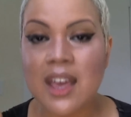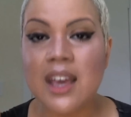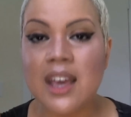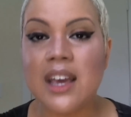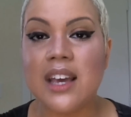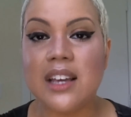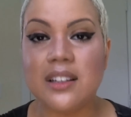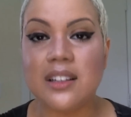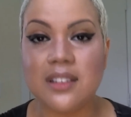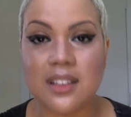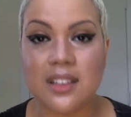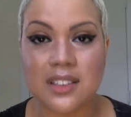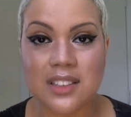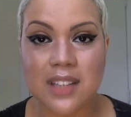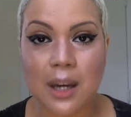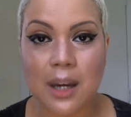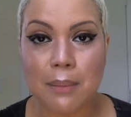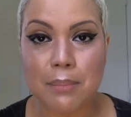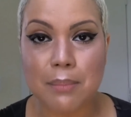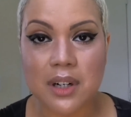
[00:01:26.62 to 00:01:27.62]
It does
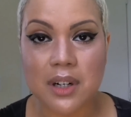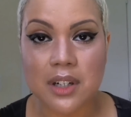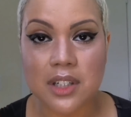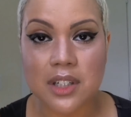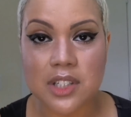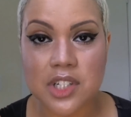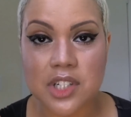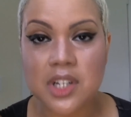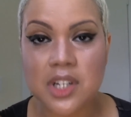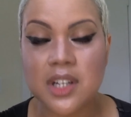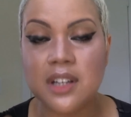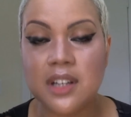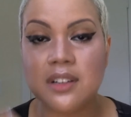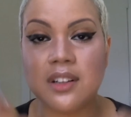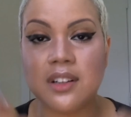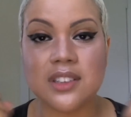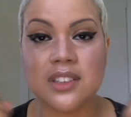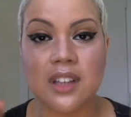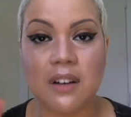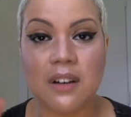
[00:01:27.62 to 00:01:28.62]
not budge, it
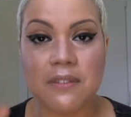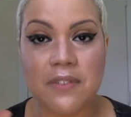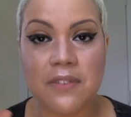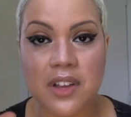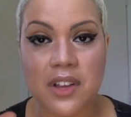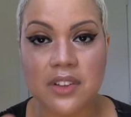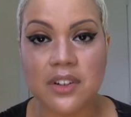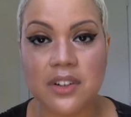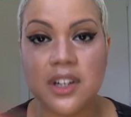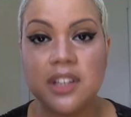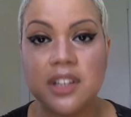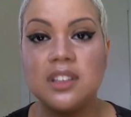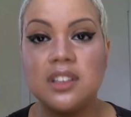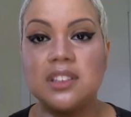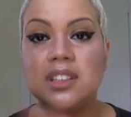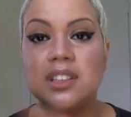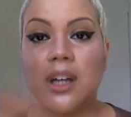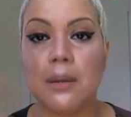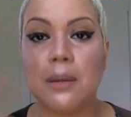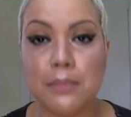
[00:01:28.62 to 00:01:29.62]
does not feather, it does
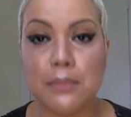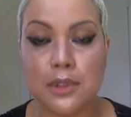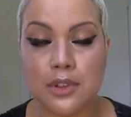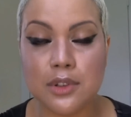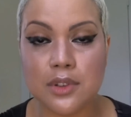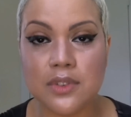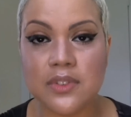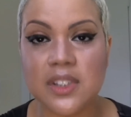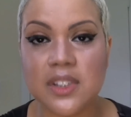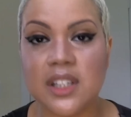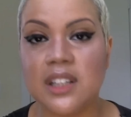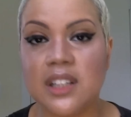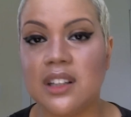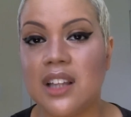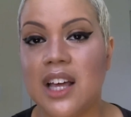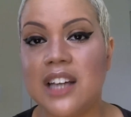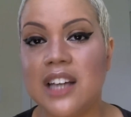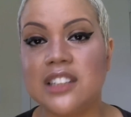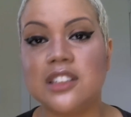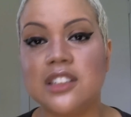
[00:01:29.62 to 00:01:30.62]
not move. It
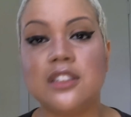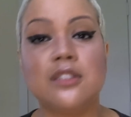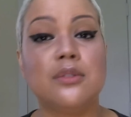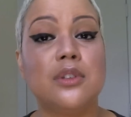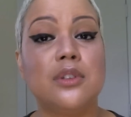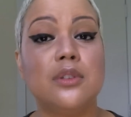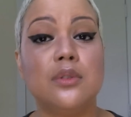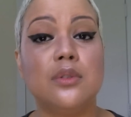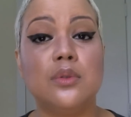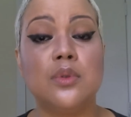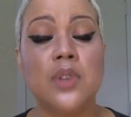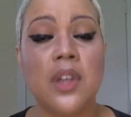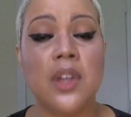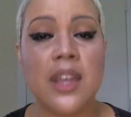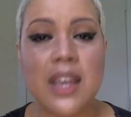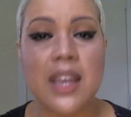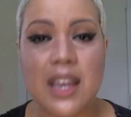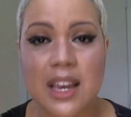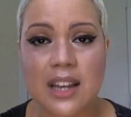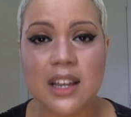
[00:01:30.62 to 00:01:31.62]
lasts through
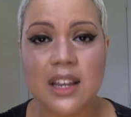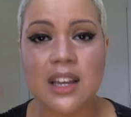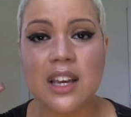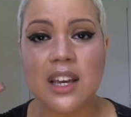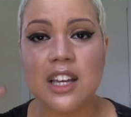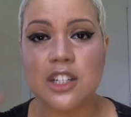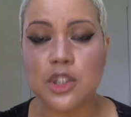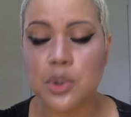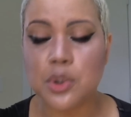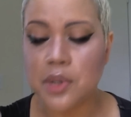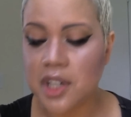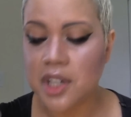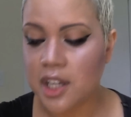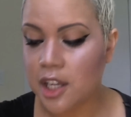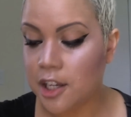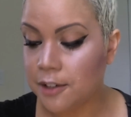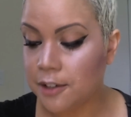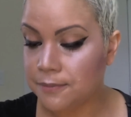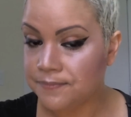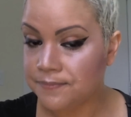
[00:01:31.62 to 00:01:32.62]
eating and
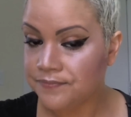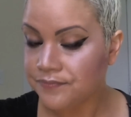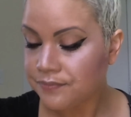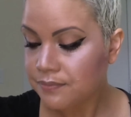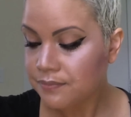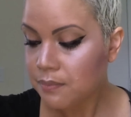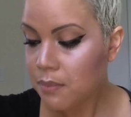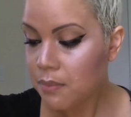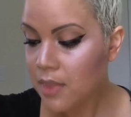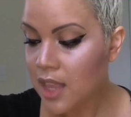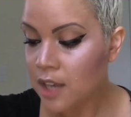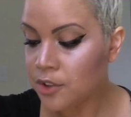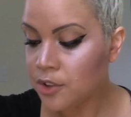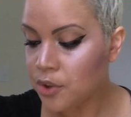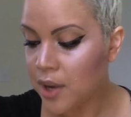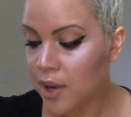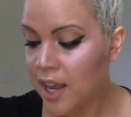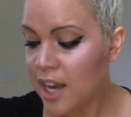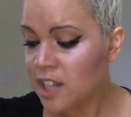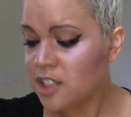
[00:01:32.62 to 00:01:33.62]
drinking. So
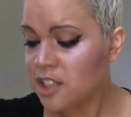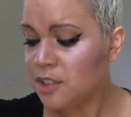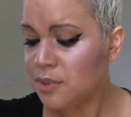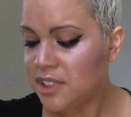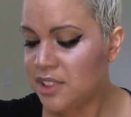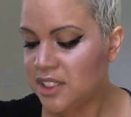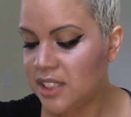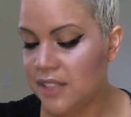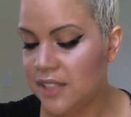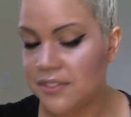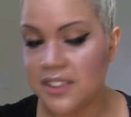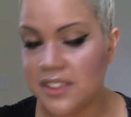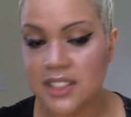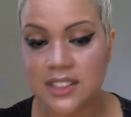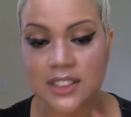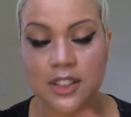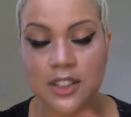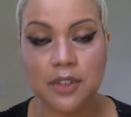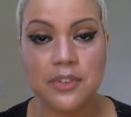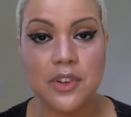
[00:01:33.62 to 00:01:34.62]
I actually received
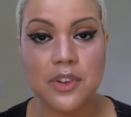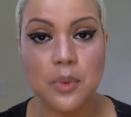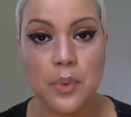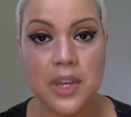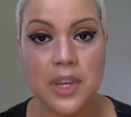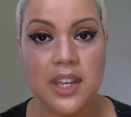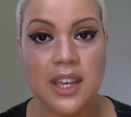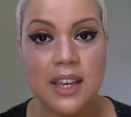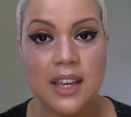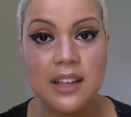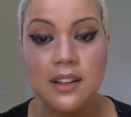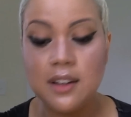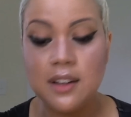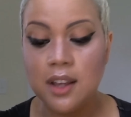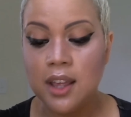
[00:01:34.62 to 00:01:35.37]
this over the weekend,